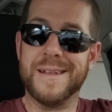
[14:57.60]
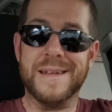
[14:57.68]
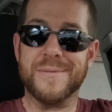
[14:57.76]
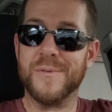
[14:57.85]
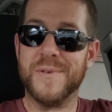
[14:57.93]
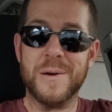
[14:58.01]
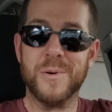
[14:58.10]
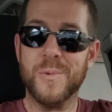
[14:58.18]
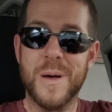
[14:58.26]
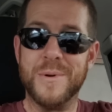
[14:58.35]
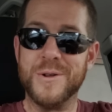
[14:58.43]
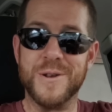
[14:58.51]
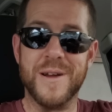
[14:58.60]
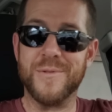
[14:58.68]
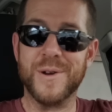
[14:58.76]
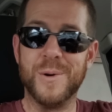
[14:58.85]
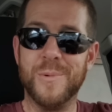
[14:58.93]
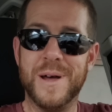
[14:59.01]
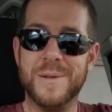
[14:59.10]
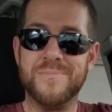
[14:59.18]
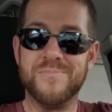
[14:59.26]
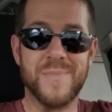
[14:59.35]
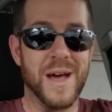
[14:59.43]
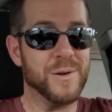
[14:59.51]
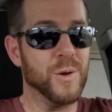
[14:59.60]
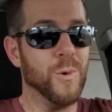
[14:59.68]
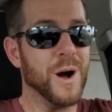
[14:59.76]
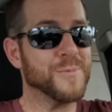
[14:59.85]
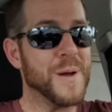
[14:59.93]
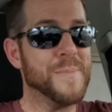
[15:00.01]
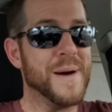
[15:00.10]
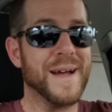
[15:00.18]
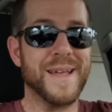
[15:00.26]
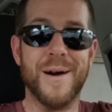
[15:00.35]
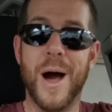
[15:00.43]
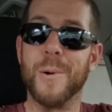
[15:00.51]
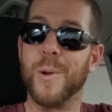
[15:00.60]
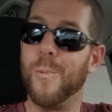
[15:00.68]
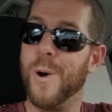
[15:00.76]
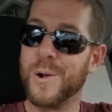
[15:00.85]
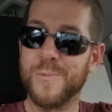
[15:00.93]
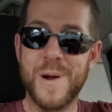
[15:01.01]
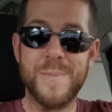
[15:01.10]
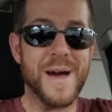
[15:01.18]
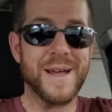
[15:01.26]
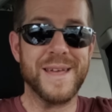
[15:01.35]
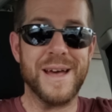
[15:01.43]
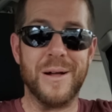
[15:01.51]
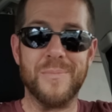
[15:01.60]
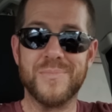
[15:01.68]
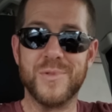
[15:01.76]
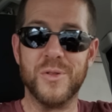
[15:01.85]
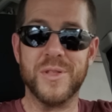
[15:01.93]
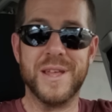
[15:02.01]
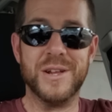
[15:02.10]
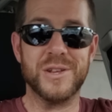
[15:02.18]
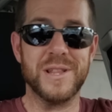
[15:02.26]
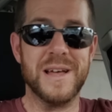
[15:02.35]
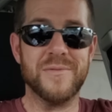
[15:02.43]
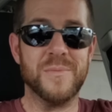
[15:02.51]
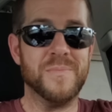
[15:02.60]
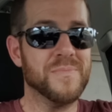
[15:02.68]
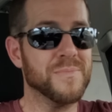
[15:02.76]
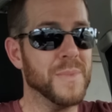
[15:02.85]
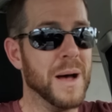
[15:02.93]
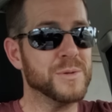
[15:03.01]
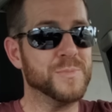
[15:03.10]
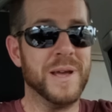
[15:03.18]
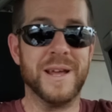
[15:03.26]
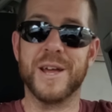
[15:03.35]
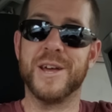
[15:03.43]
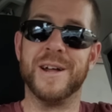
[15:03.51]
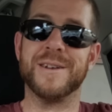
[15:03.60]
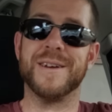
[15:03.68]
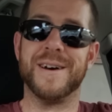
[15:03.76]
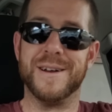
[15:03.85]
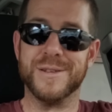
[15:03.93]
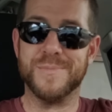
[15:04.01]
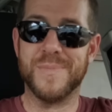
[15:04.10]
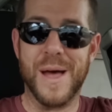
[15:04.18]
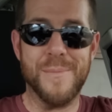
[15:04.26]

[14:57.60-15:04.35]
Never fight with women. You're never going to win. I would have walked right back. I would have walked right back out. Told the kids you love him. Mom's being a cunt, guys.